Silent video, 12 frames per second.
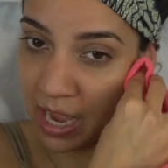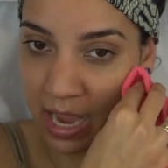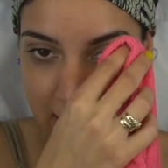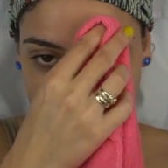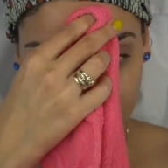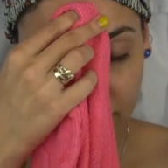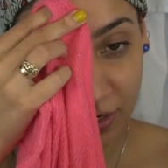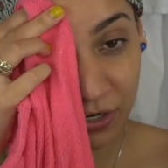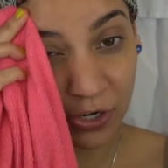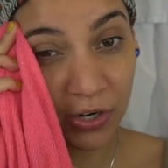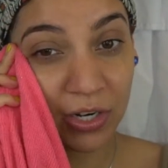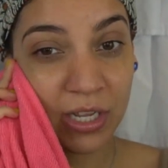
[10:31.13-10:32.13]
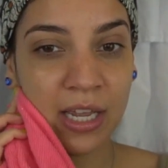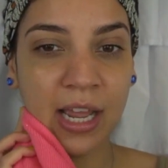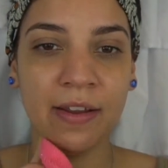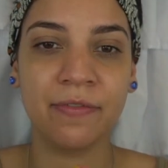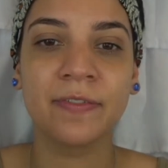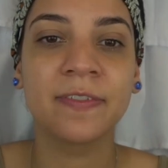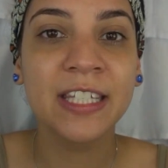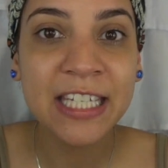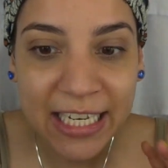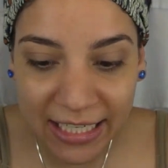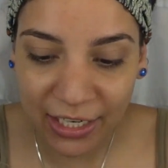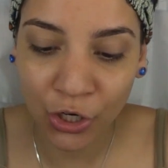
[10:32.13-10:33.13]
I've
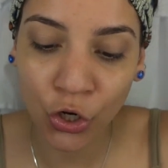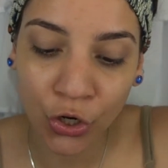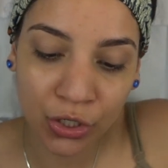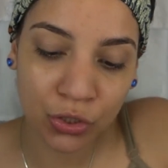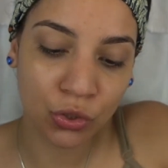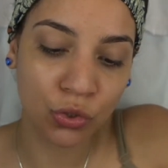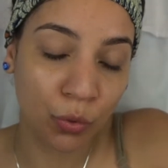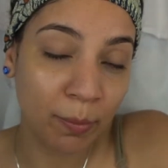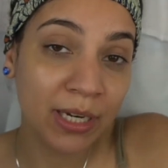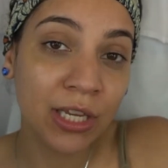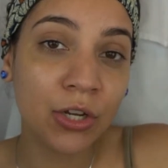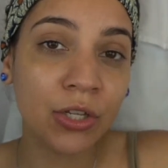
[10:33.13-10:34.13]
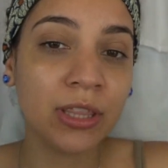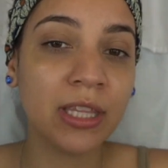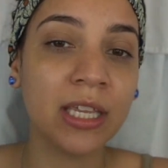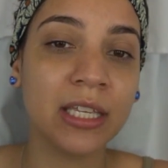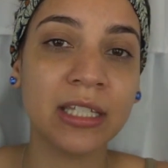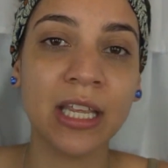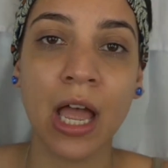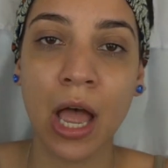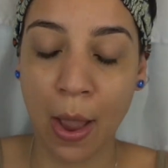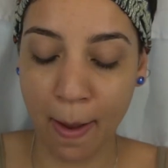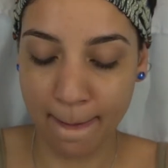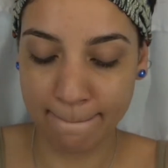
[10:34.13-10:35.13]
seen and heard so many good things
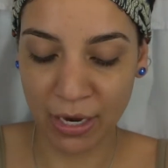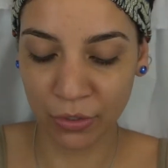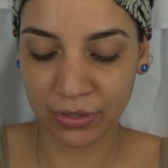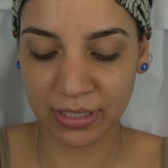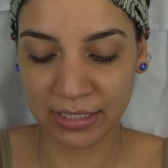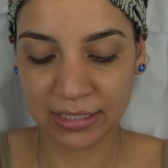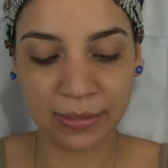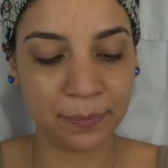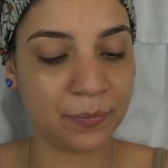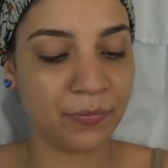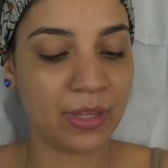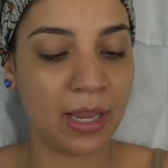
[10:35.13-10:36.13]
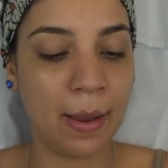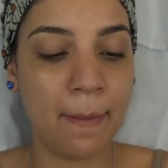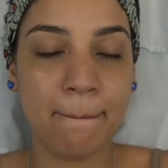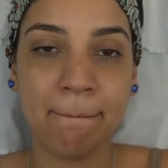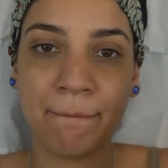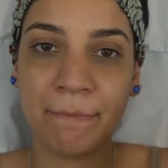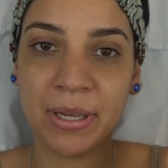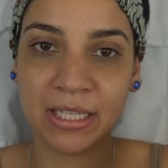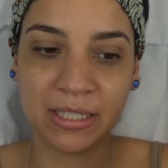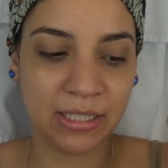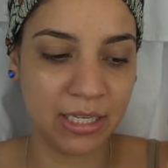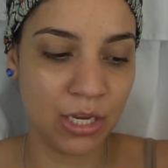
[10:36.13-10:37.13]
about this
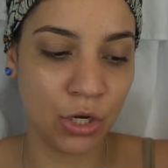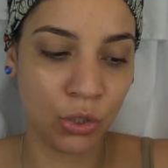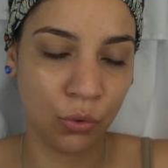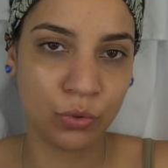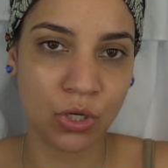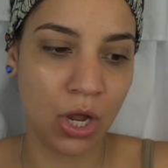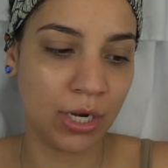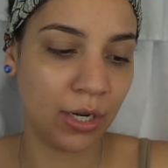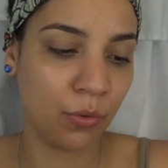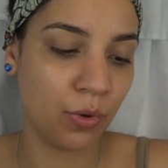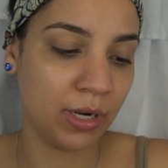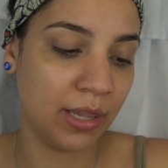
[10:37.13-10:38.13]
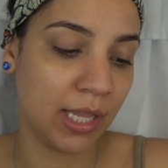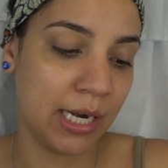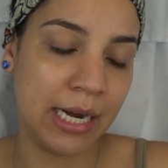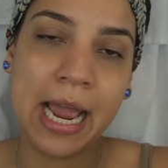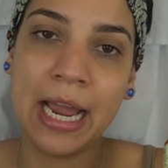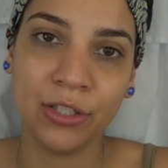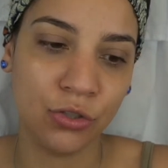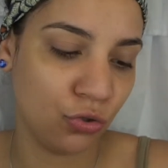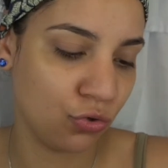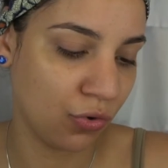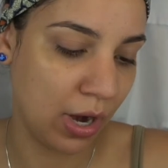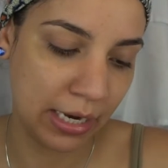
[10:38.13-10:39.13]
Pixie Glow Tonic one that I had to
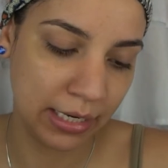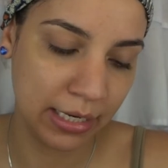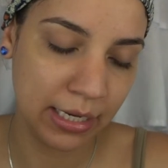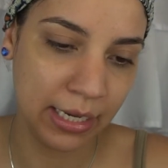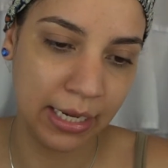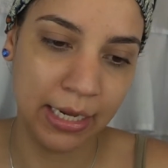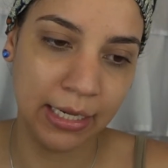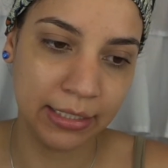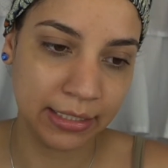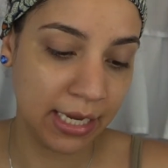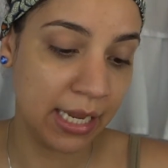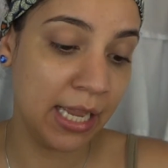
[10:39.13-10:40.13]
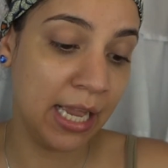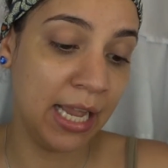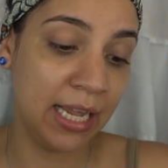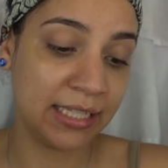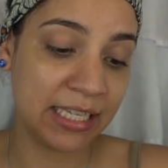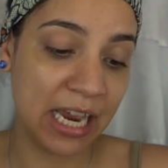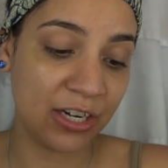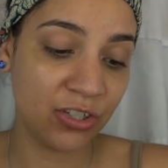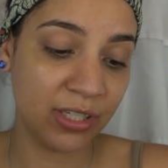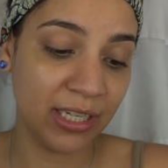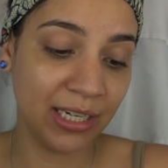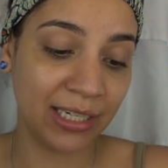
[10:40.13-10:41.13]
try it, and it's
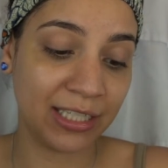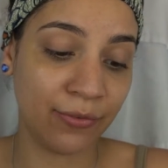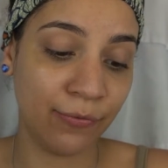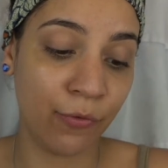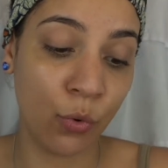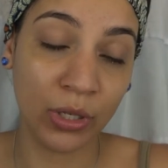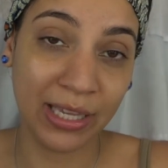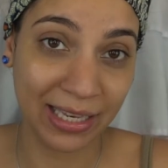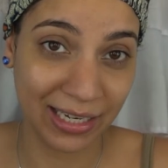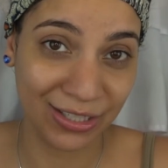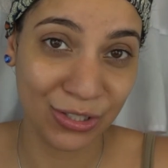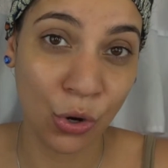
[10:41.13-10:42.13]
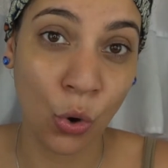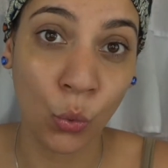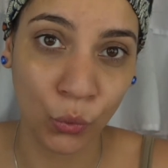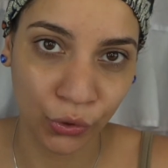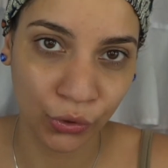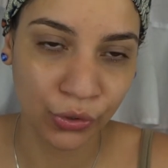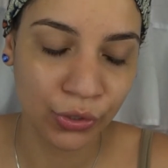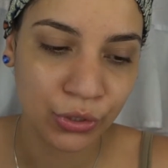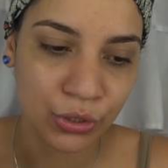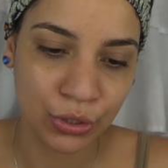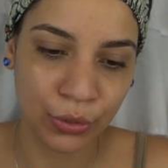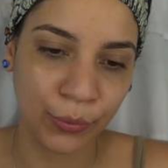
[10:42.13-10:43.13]
actually an exfoliating toner.
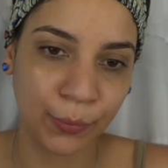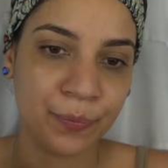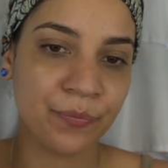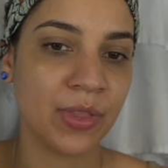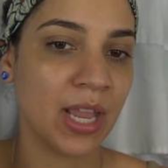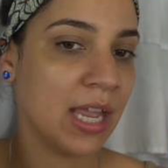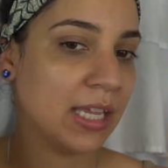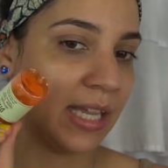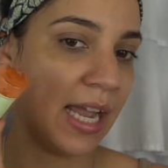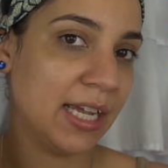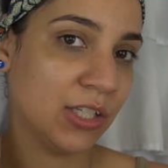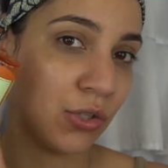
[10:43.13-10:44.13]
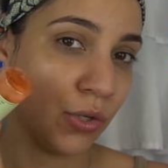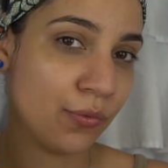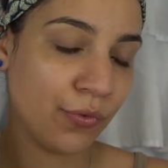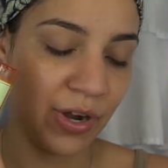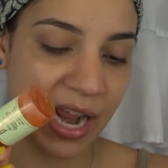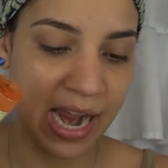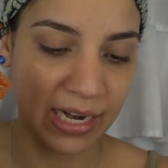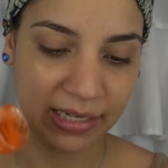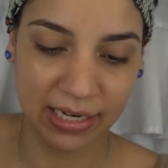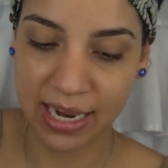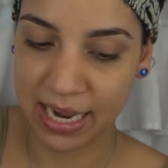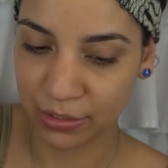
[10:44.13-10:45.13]
So yeah, it's good for
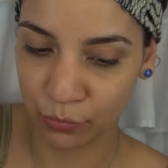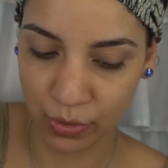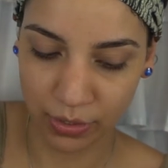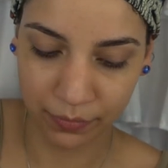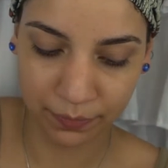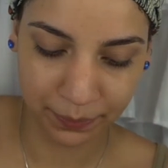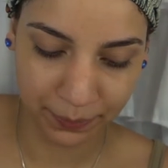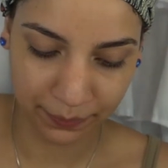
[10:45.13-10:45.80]
acne as well.